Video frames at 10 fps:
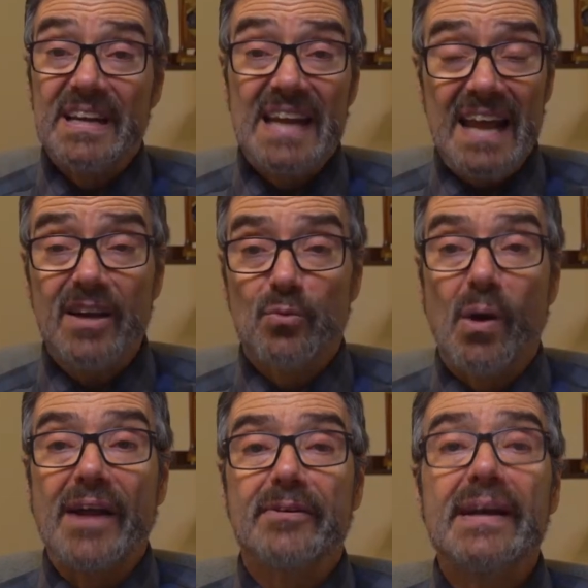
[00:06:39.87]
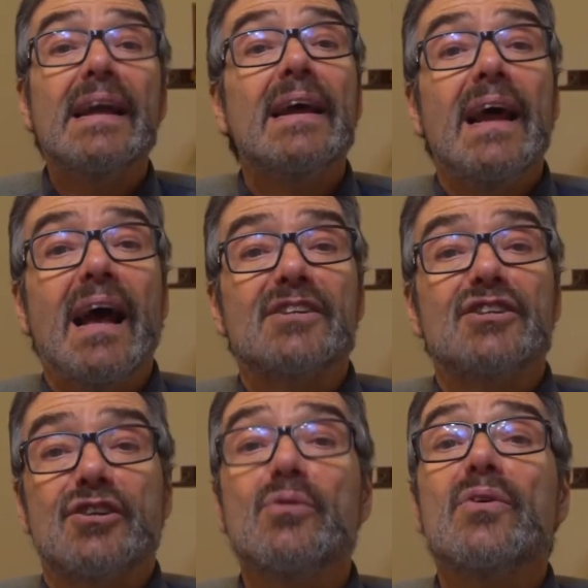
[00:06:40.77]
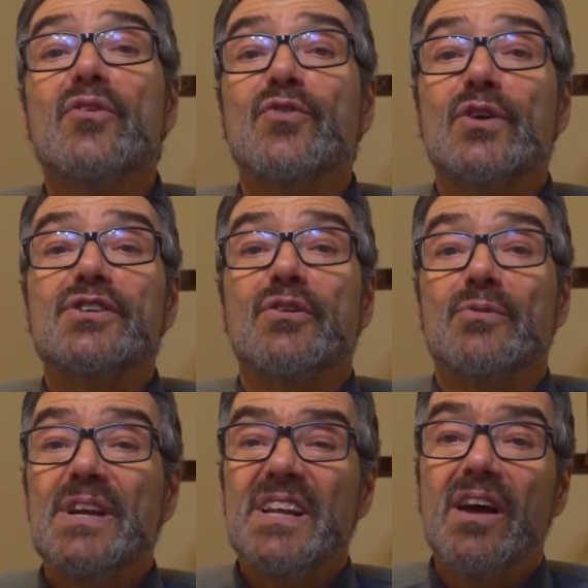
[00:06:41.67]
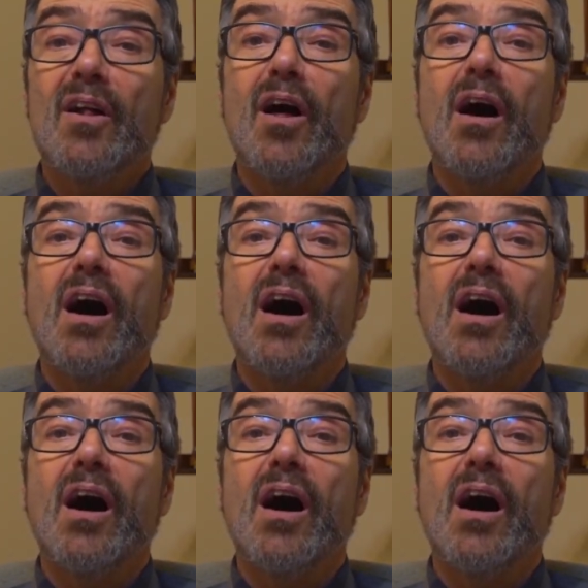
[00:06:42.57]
Naked Winery, as two of the first retail